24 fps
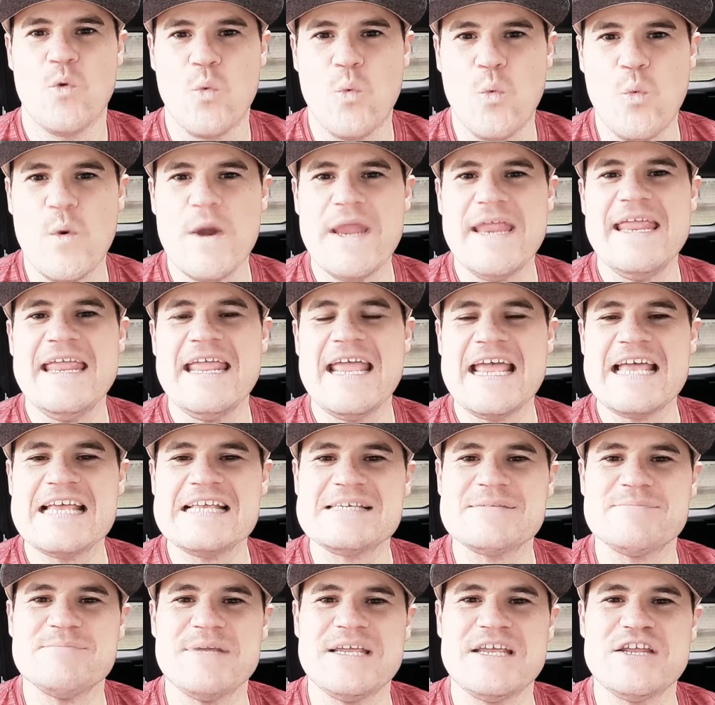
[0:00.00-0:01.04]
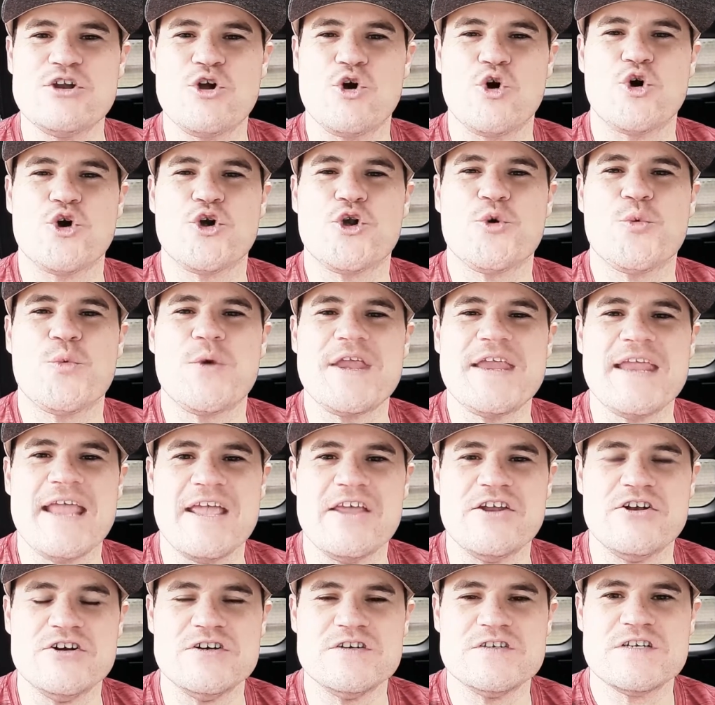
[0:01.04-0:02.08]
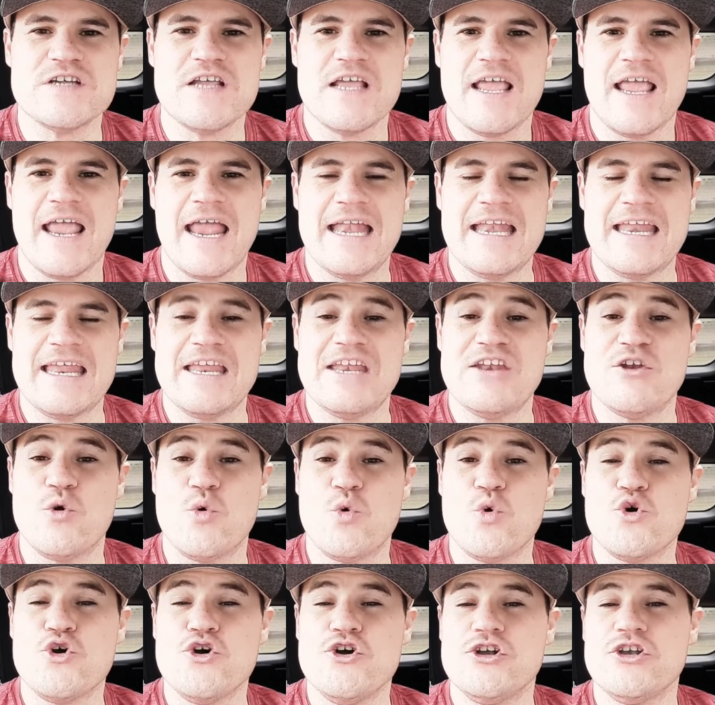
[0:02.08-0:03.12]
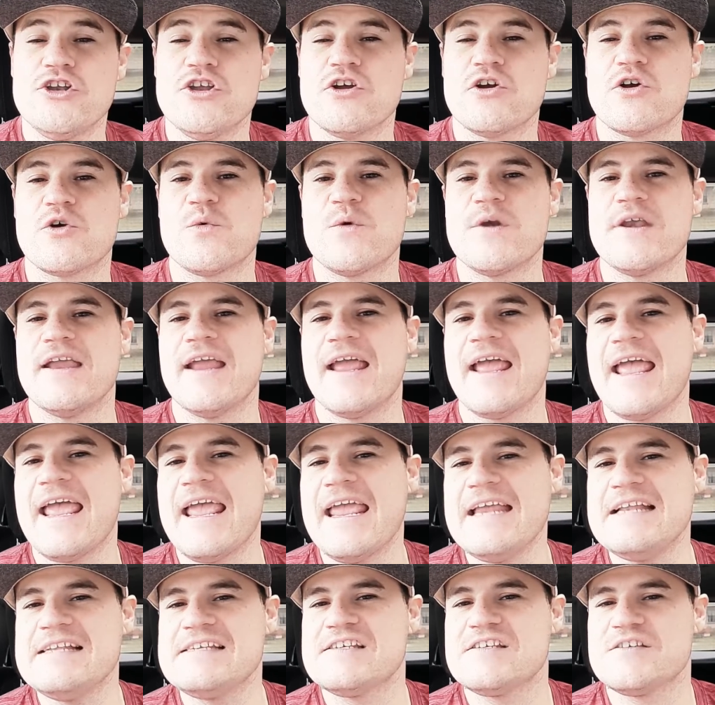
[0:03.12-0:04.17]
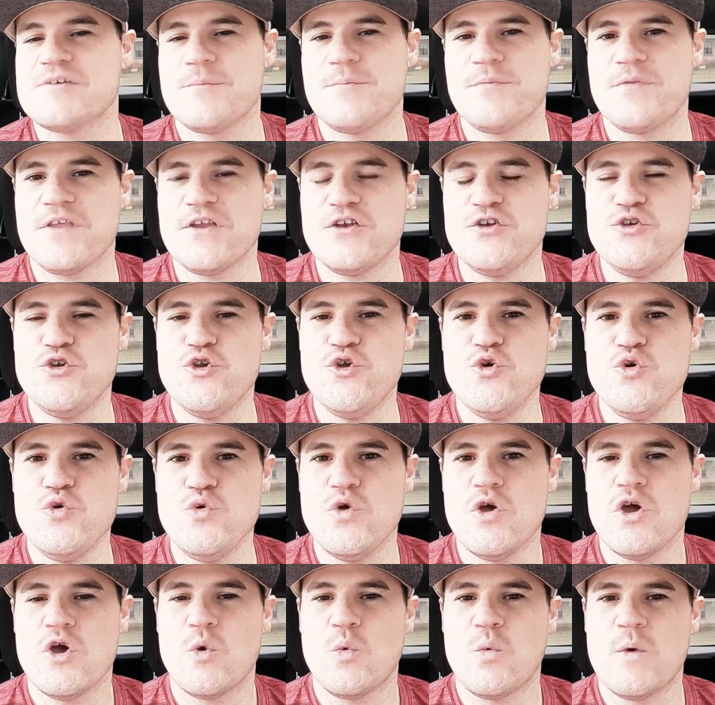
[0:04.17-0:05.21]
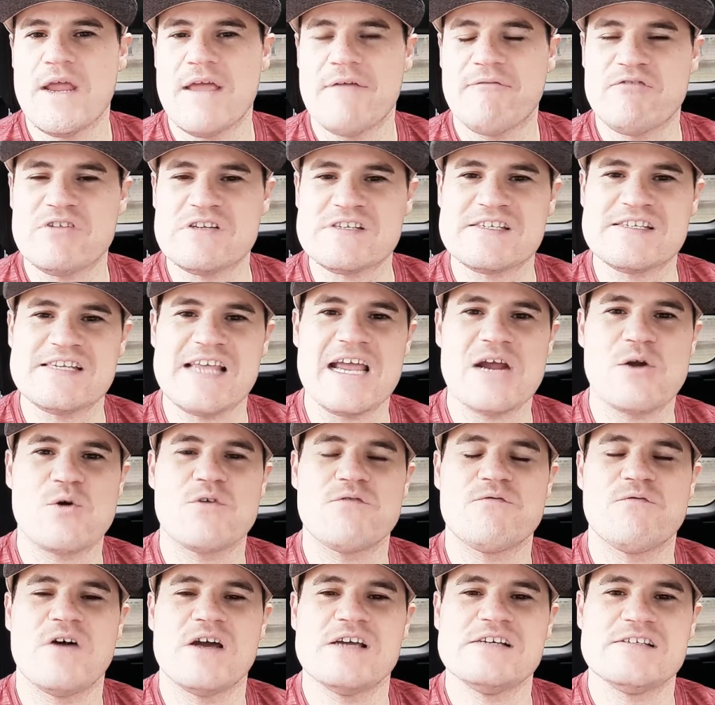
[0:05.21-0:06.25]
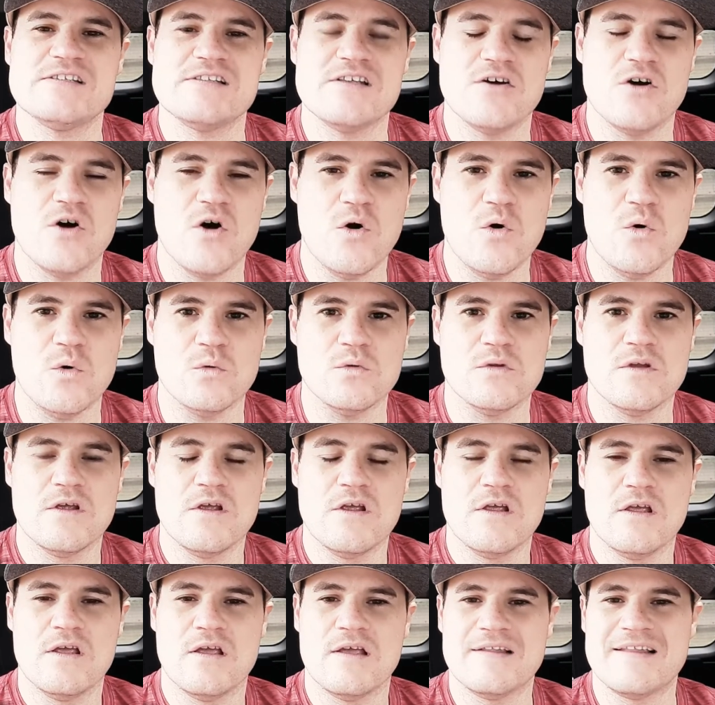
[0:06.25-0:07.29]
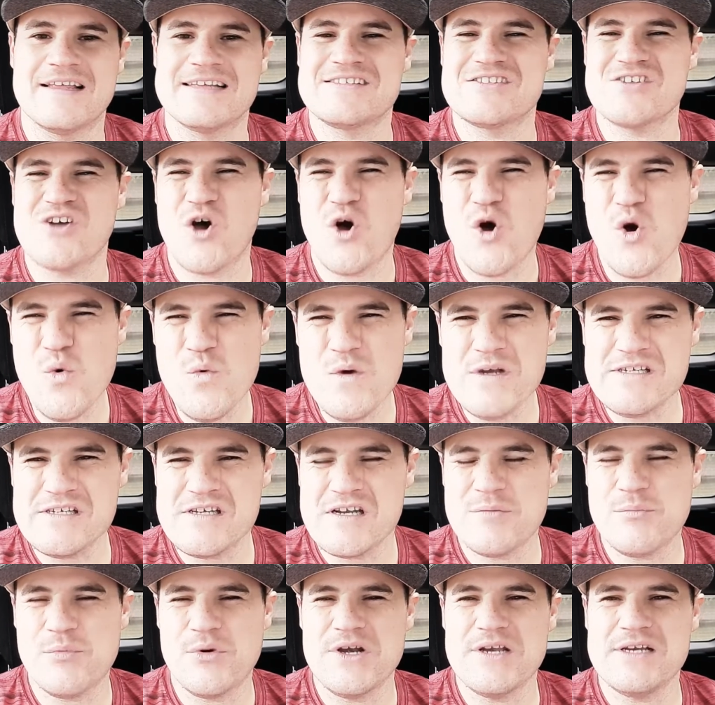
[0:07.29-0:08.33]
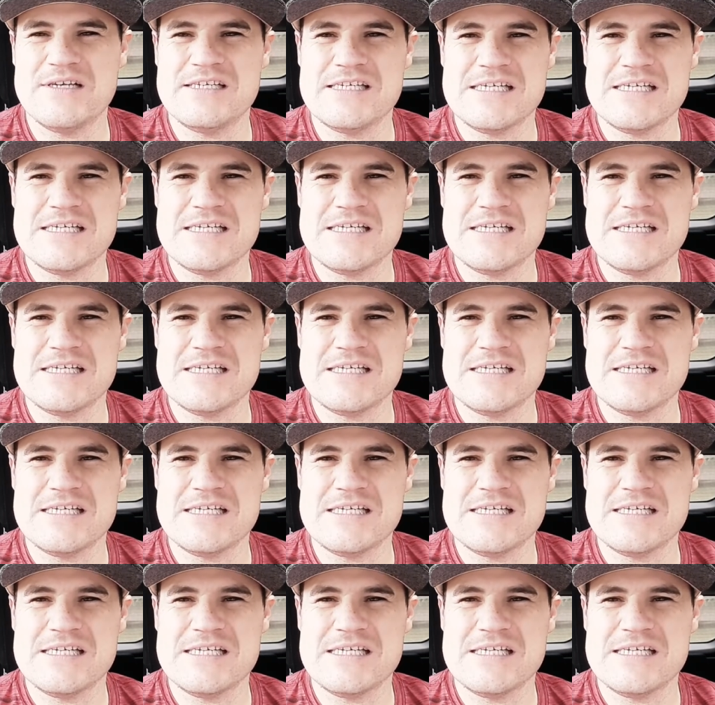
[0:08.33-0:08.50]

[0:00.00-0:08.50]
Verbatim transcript: We as men are creators, and in order to create something new, we have to sacrifice the old. And that's always going to bring